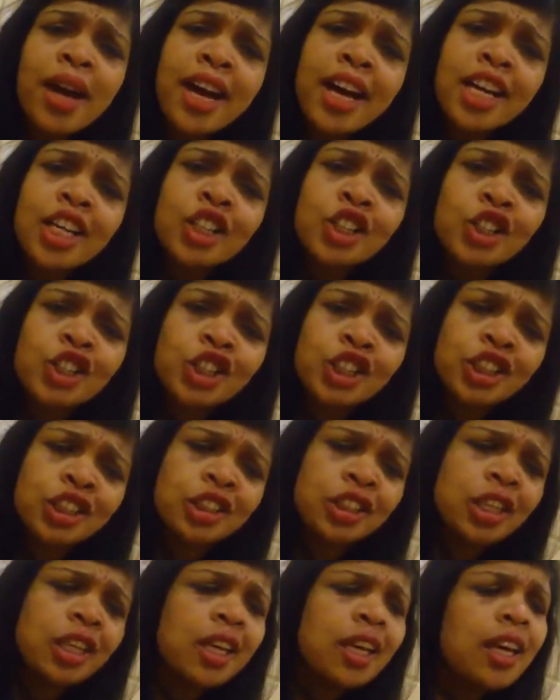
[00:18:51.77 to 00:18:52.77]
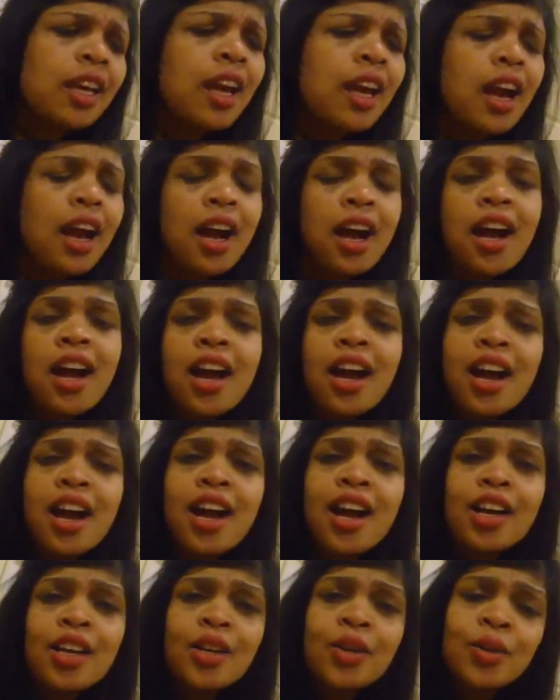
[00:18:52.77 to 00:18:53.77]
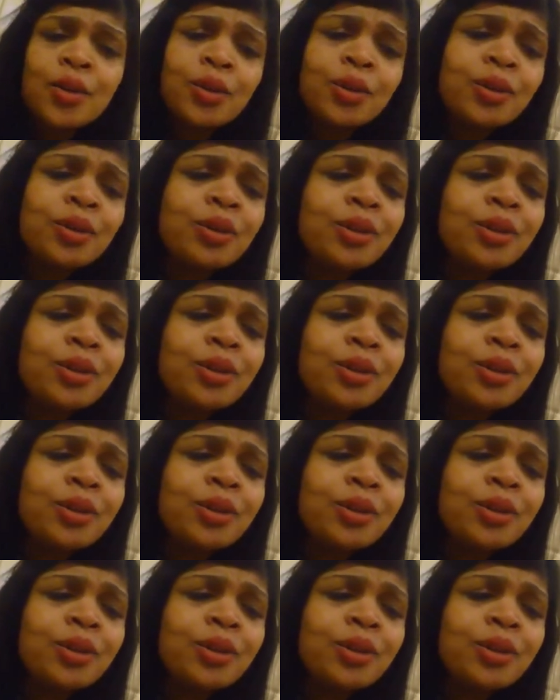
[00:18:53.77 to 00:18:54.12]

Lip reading: much. Are you